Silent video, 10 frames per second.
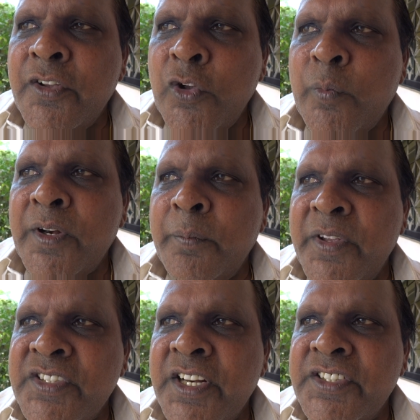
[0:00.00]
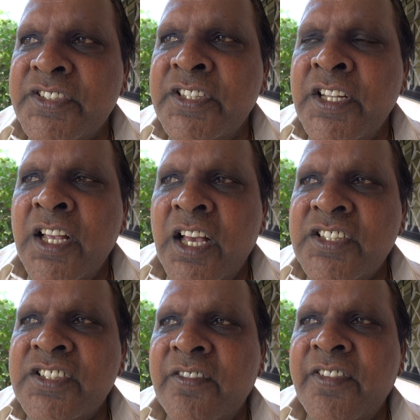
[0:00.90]
human miseries, the
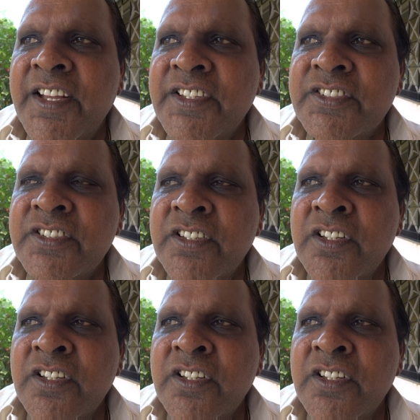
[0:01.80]
sufferings,